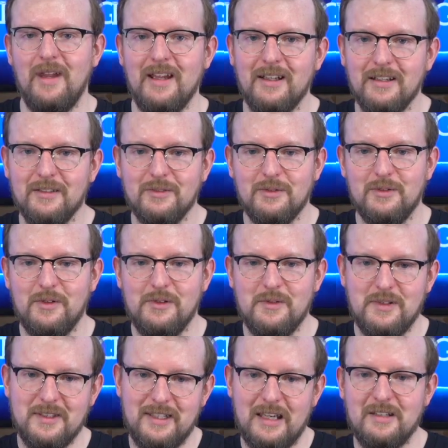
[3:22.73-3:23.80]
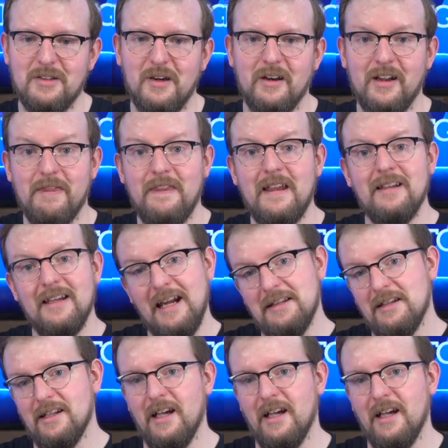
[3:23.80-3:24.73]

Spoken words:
make a centaur and then gain the